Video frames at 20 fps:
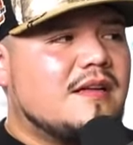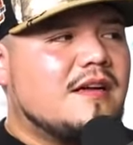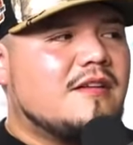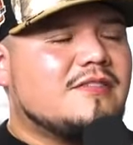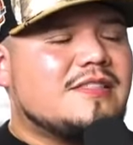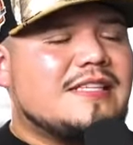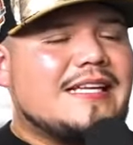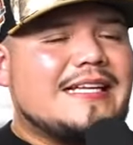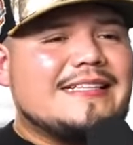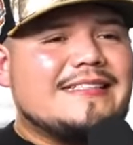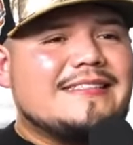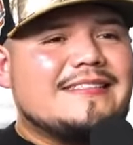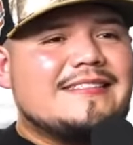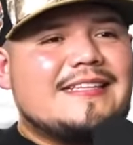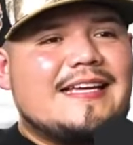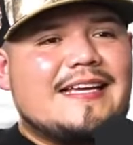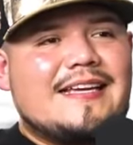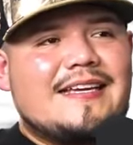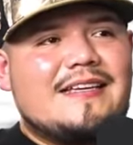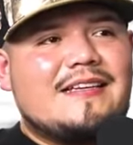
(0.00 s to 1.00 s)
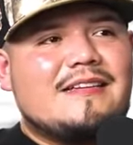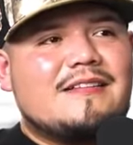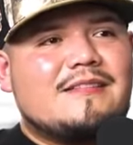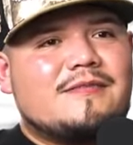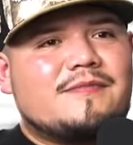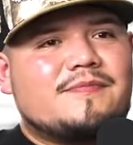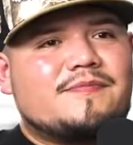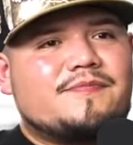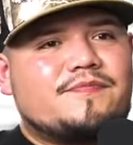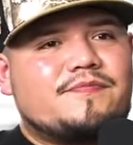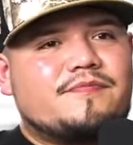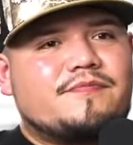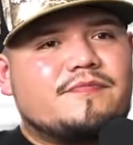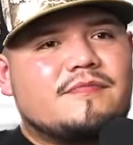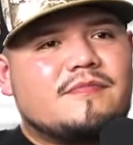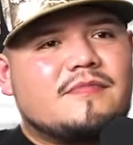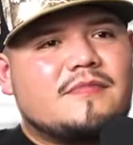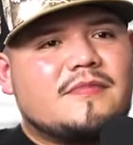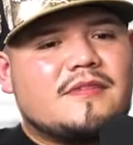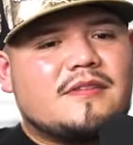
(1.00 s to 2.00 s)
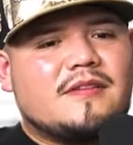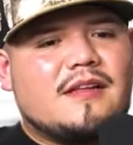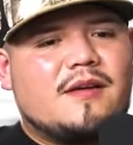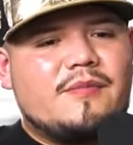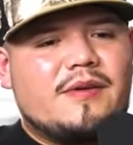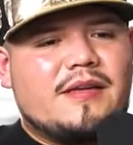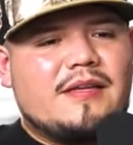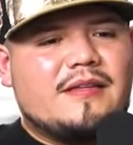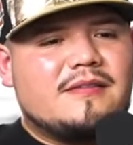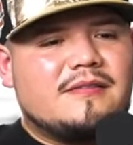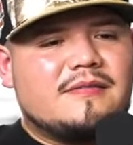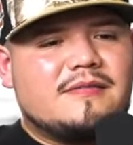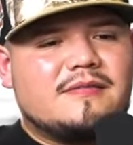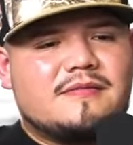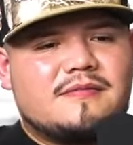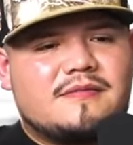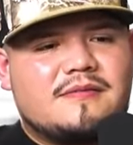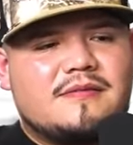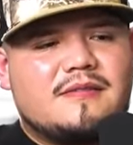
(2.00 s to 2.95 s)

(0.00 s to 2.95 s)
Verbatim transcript: I was like, damn. I mean,